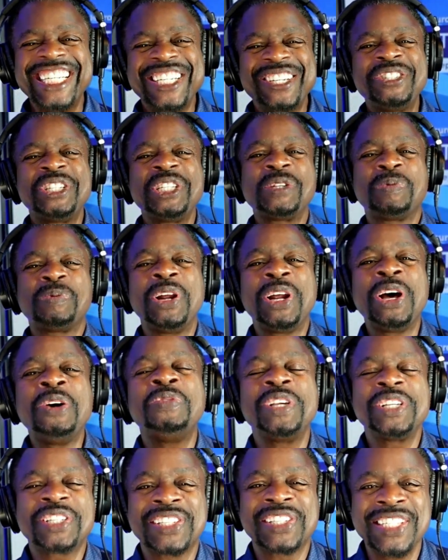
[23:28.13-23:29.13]
Your G-spot
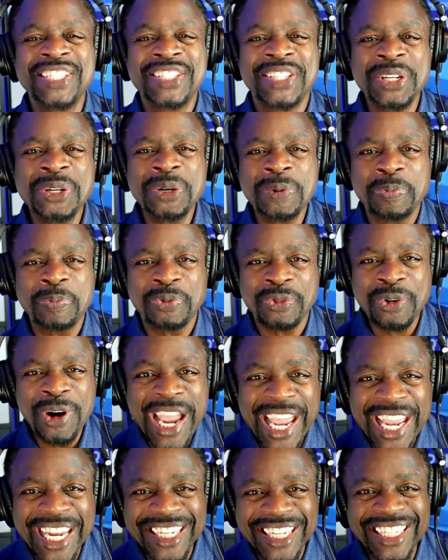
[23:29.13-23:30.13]
obviously is in your
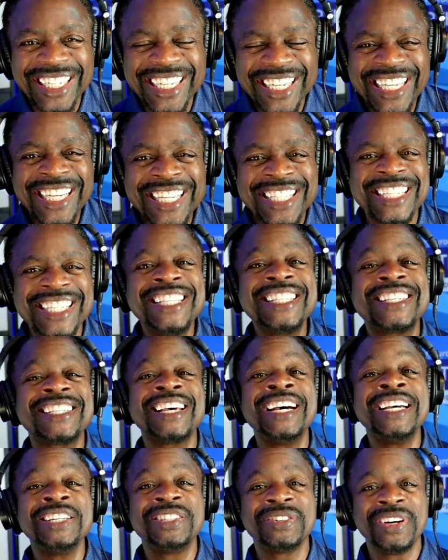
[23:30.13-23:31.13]
brain. It's
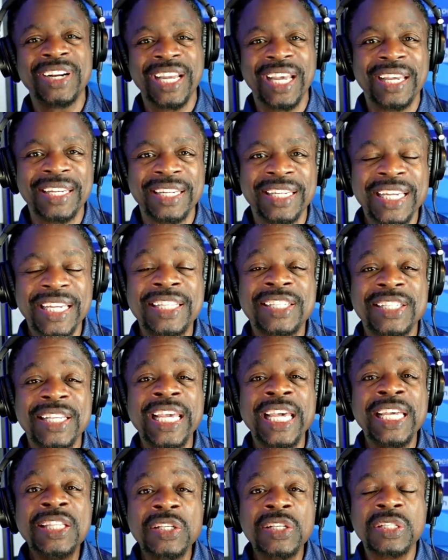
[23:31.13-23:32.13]
inside your head.
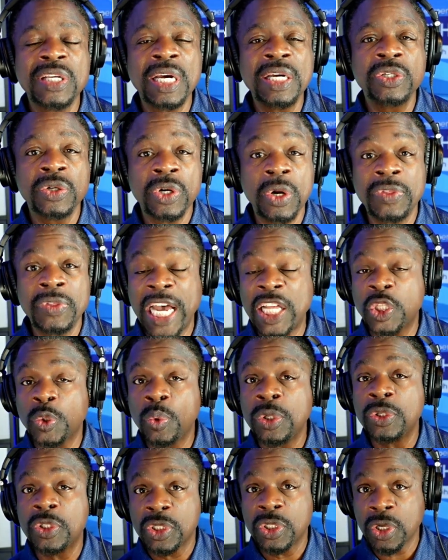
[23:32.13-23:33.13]
That's
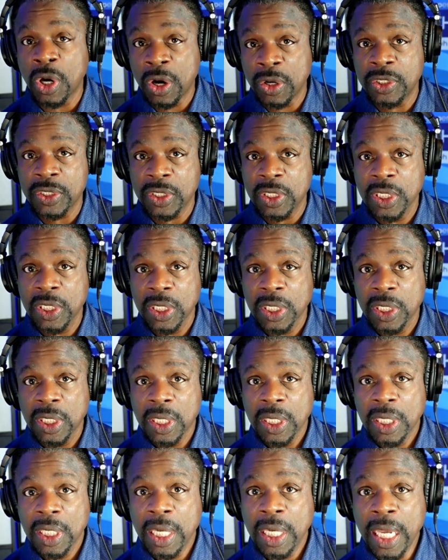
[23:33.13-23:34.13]
where it starts.
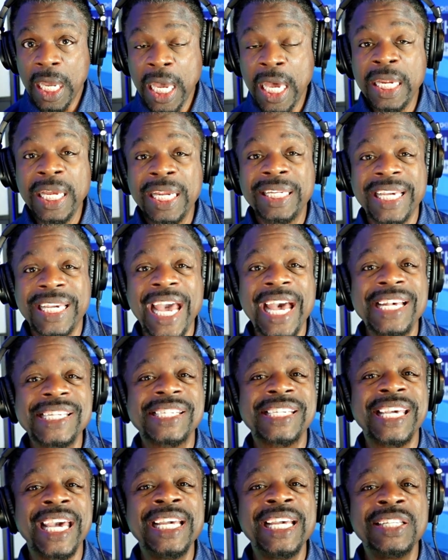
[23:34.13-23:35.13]
And it
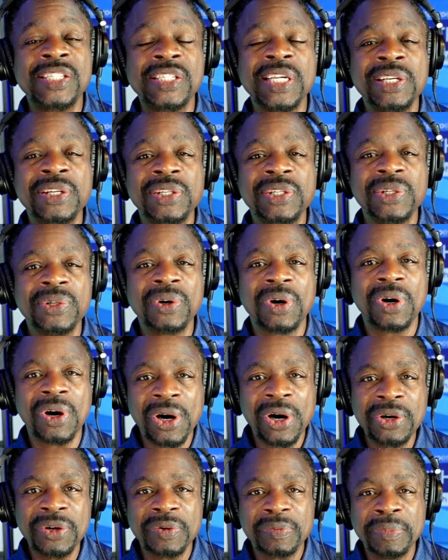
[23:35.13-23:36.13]
cascades into your
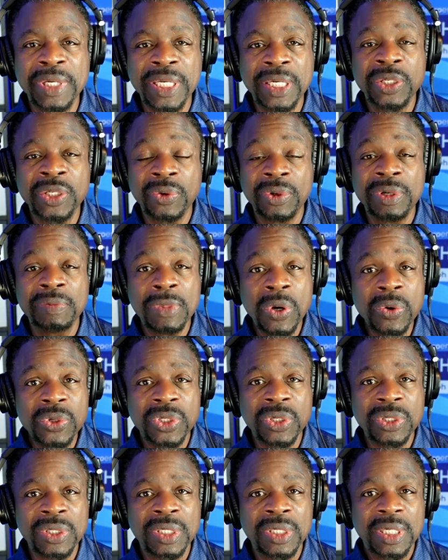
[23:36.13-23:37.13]
heart, meaning your
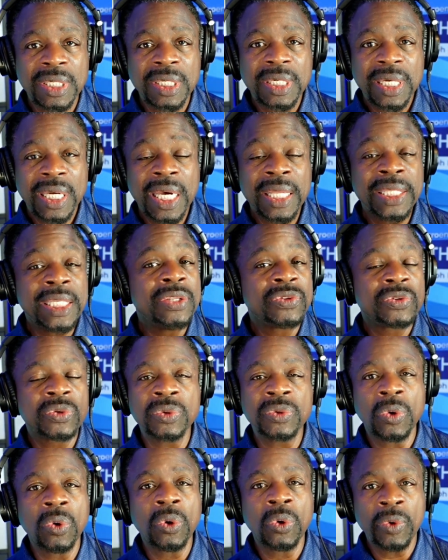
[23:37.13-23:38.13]
emotion, and then through
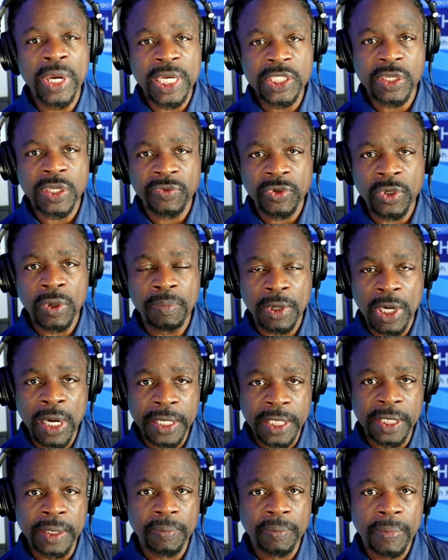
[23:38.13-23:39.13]
the whole rest of your
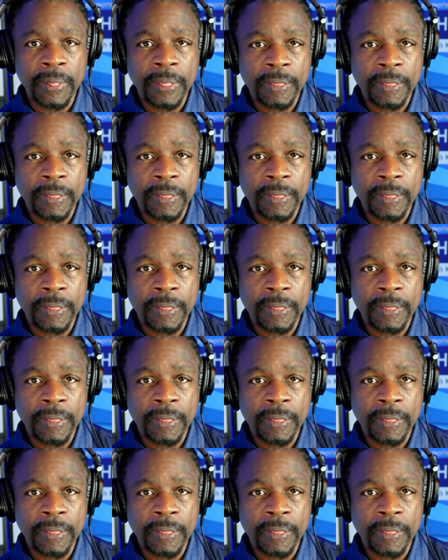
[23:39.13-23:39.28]
body.